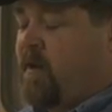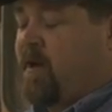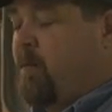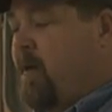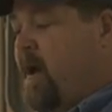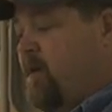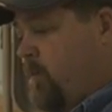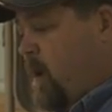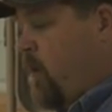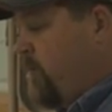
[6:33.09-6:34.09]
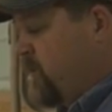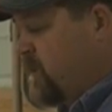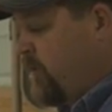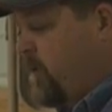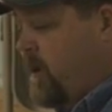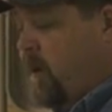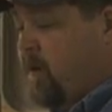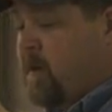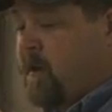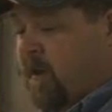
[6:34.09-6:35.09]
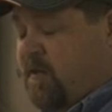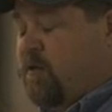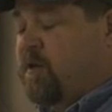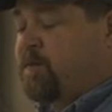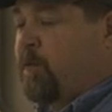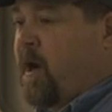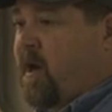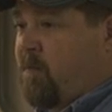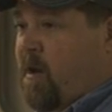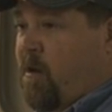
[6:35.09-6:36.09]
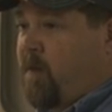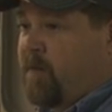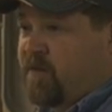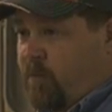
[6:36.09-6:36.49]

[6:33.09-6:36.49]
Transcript: He come by my office every day. He took his break at my office.